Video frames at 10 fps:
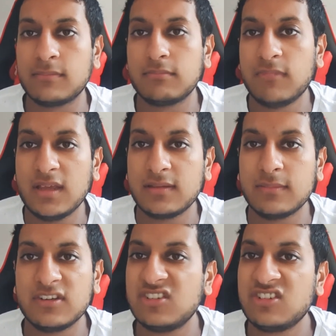makes
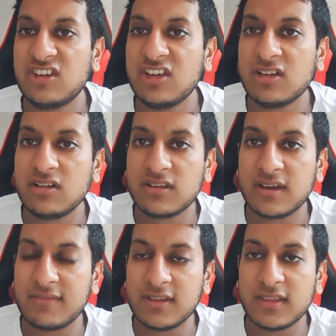him a shield and
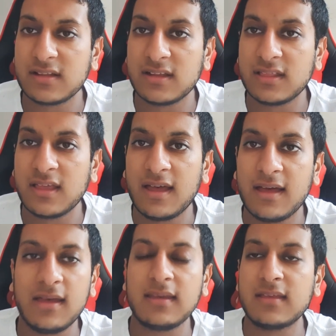everything like
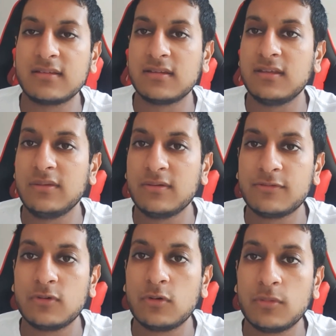that, gets the
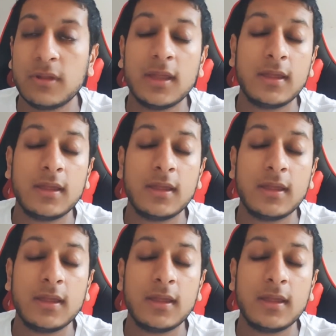uniform.